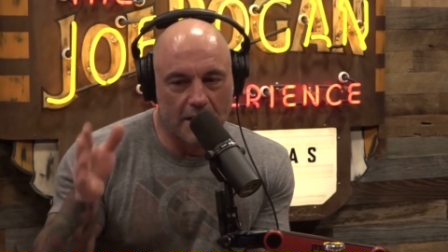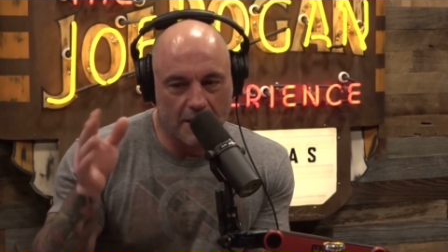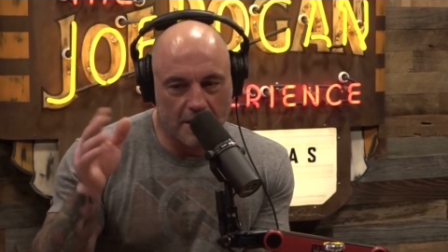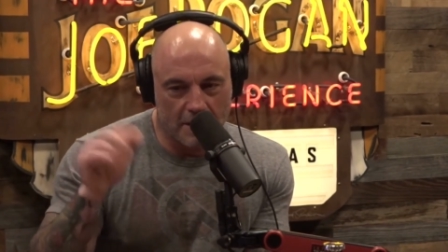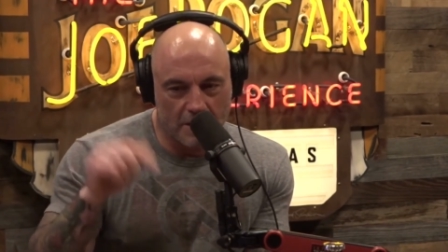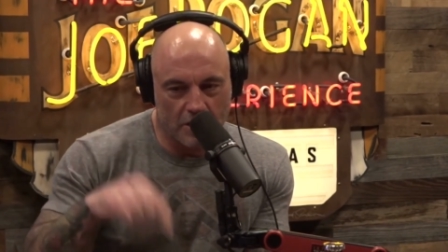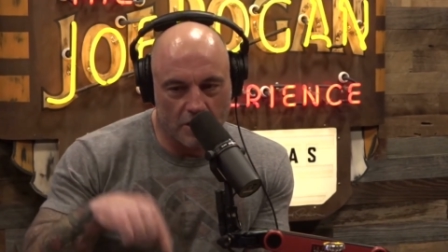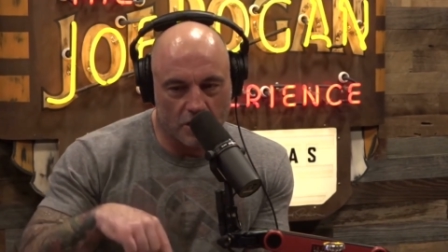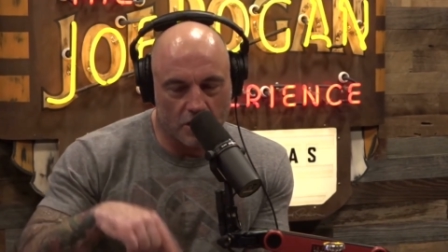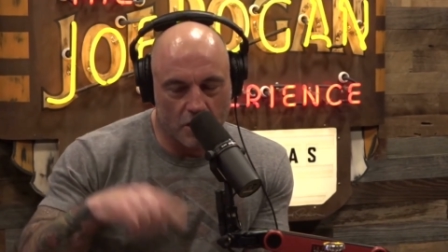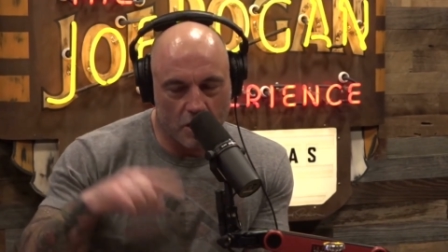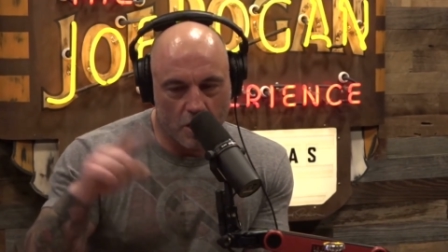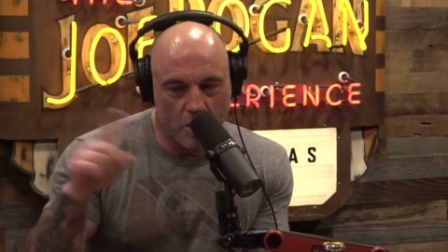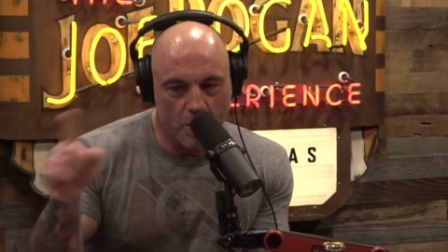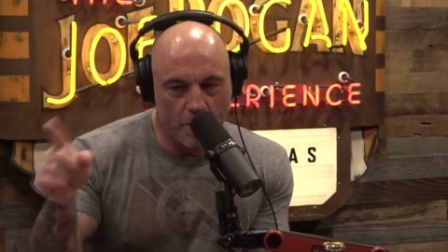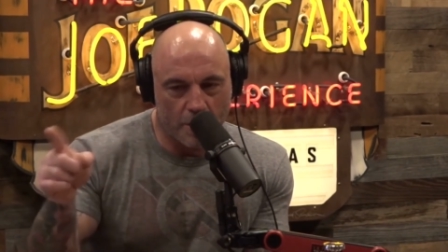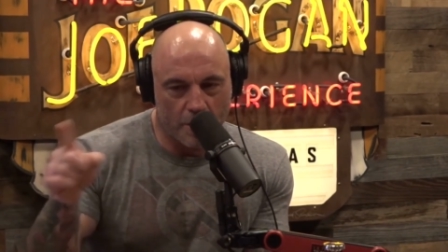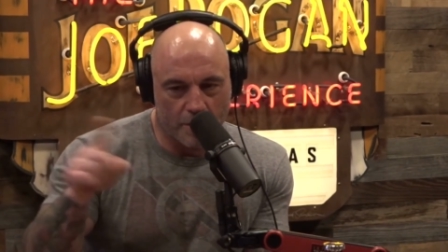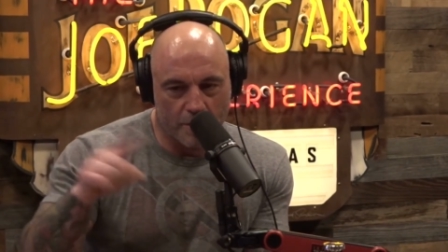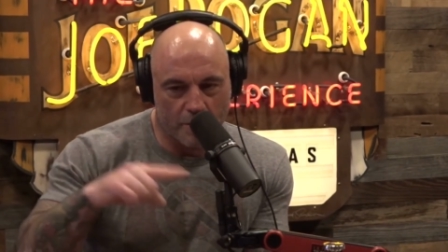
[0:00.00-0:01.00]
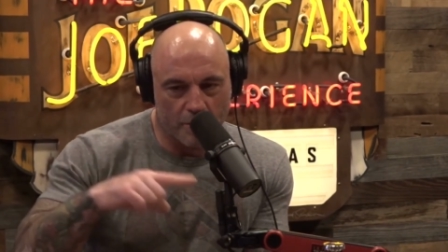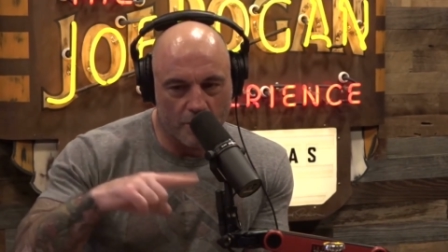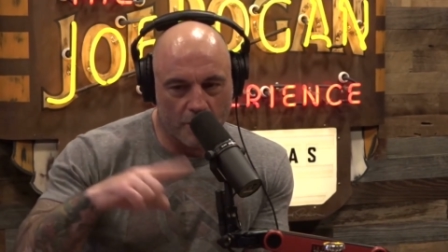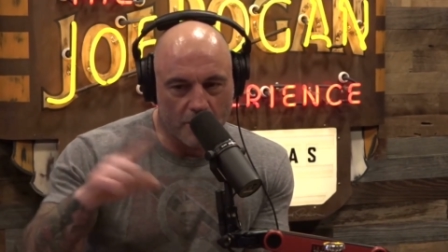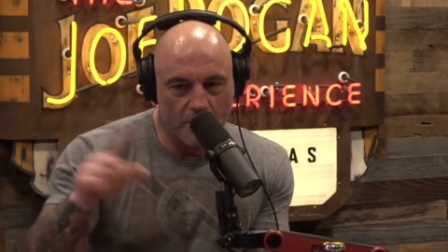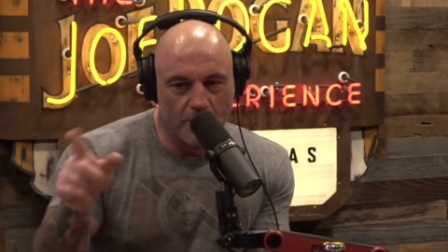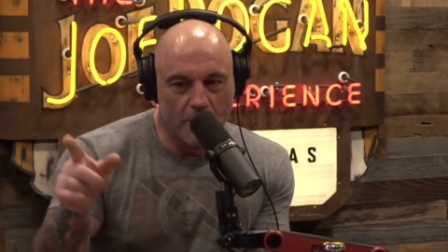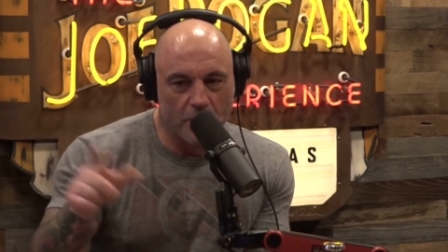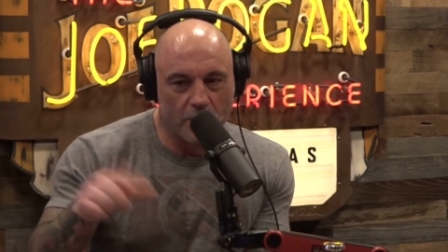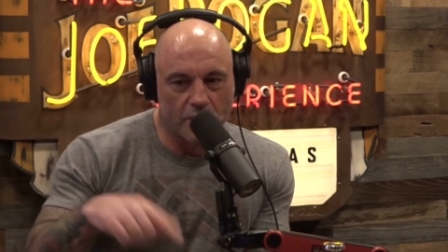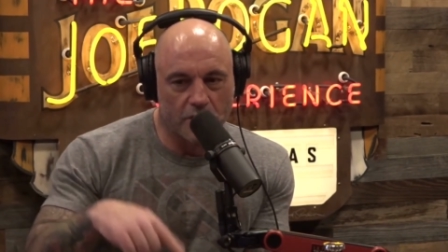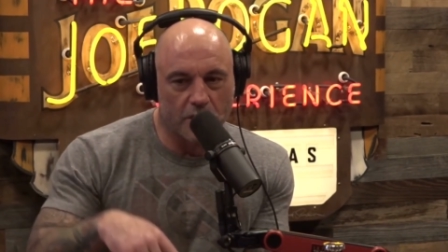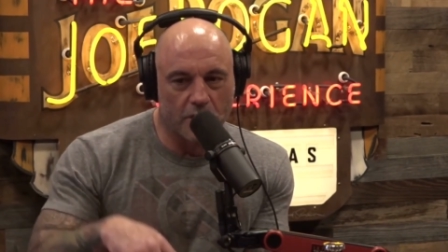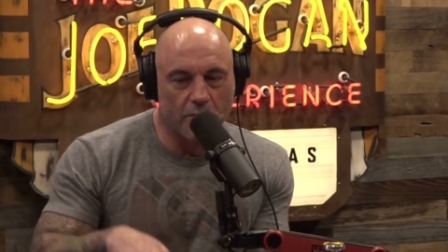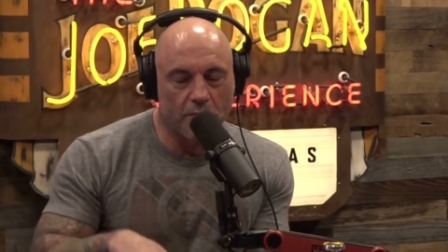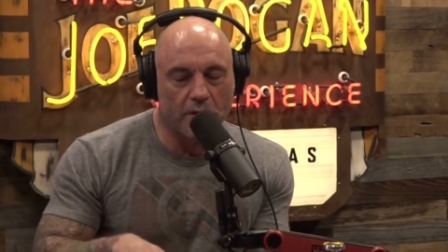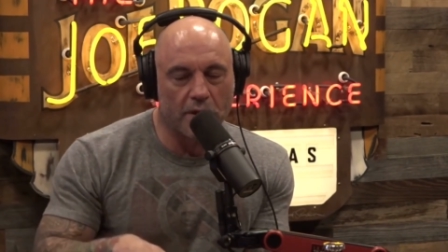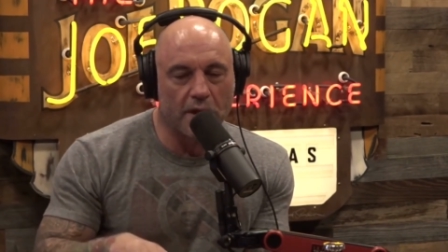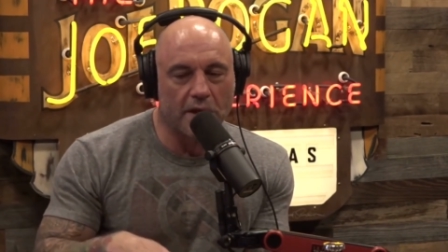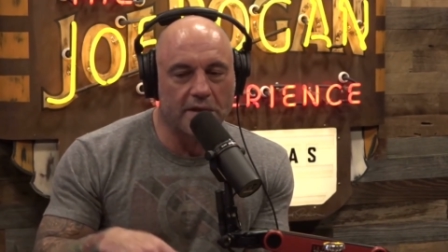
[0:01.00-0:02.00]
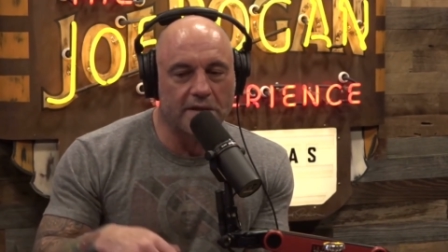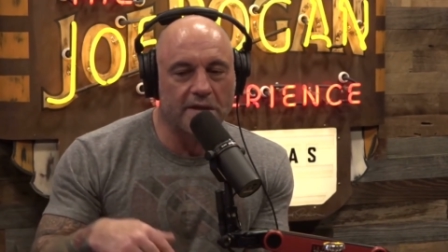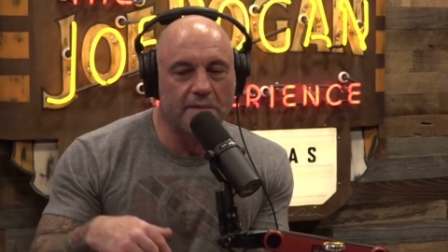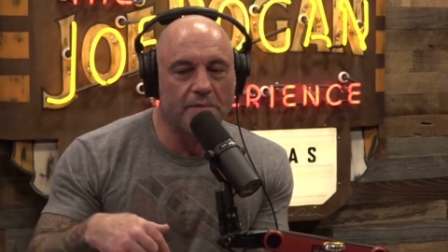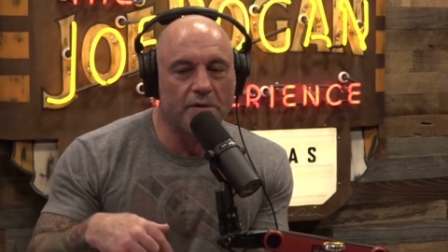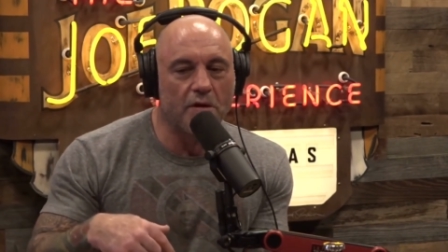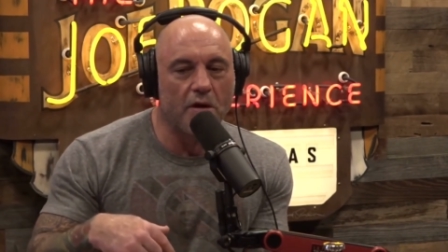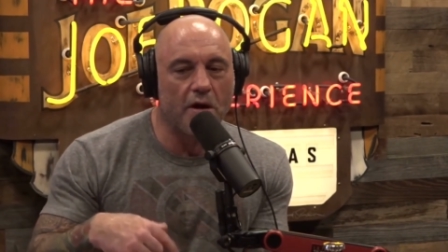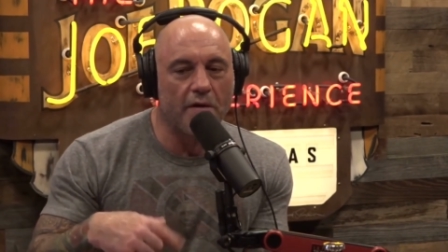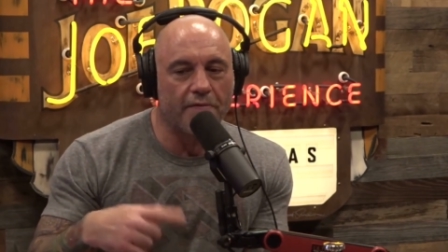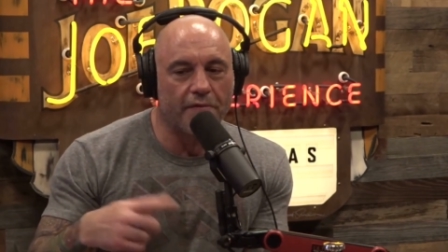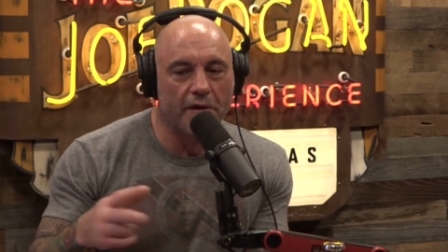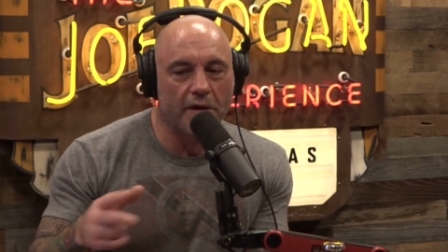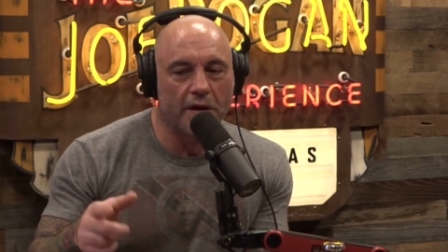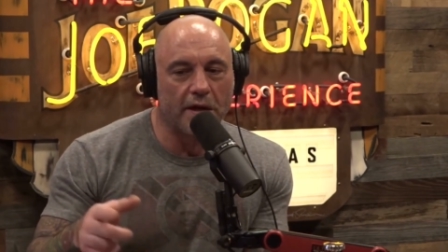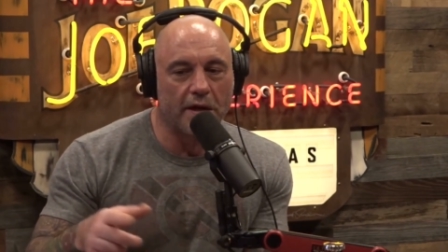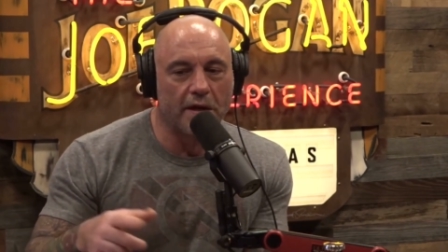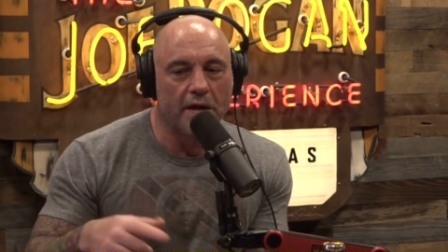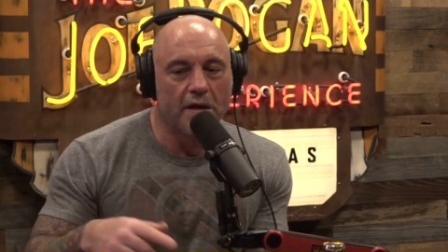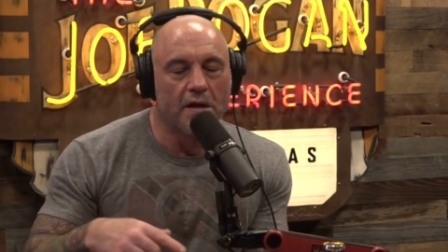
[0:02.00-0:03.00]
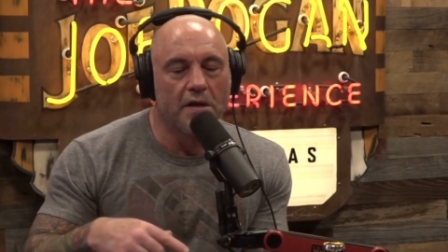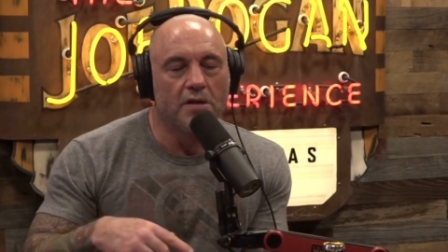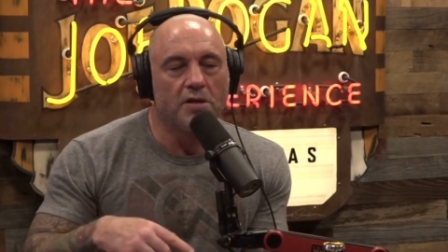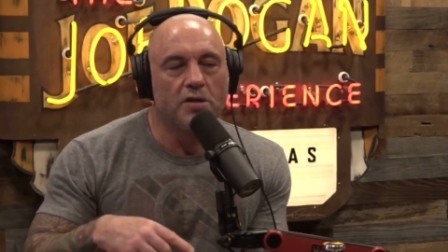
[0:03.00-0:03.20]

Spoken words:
and then just going through the motion with like someone offering like